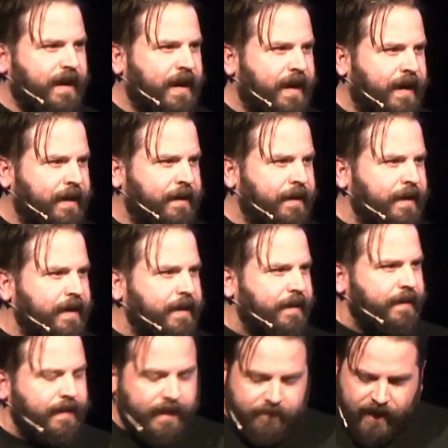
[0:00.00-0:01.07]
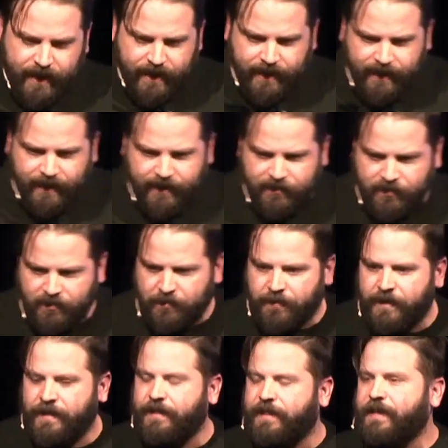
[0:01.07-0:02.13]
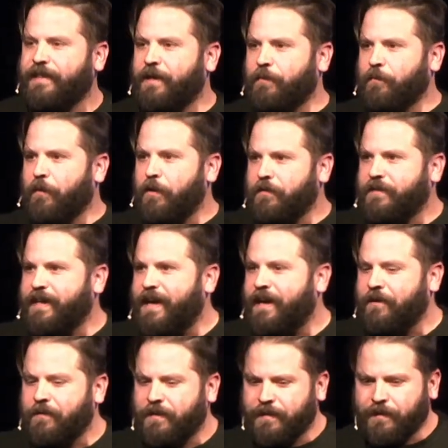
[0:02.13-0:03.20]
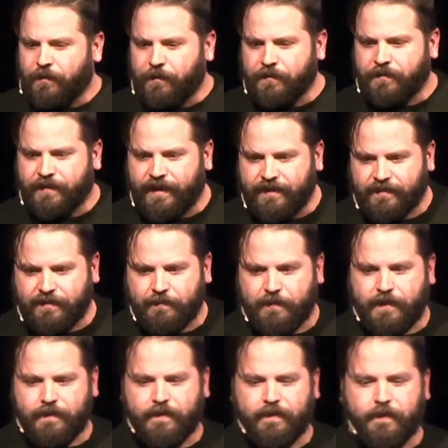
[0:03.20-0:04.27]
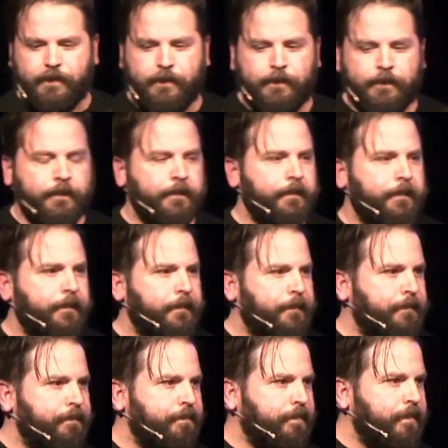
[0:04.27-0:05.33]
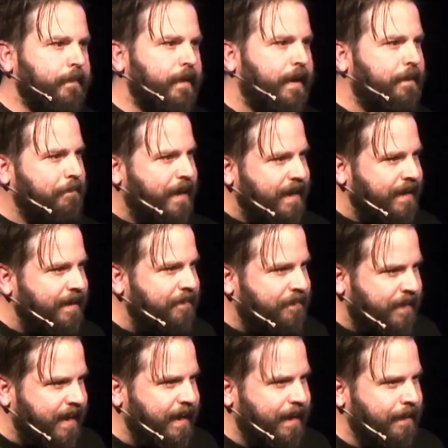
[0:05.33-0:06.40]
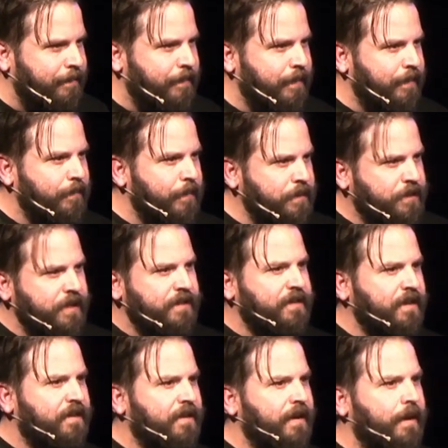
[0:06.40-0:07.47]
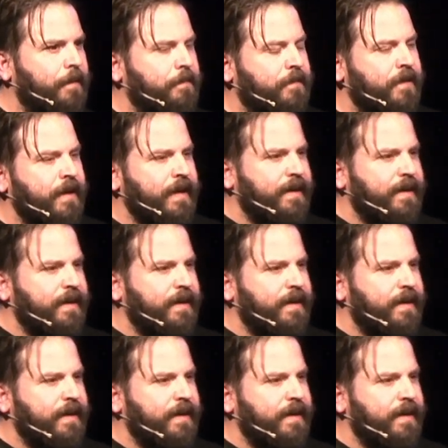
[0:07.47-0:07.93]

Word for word: God. They've got a history that they wrote down in the Old Testament. And many of them, when Jesus comes,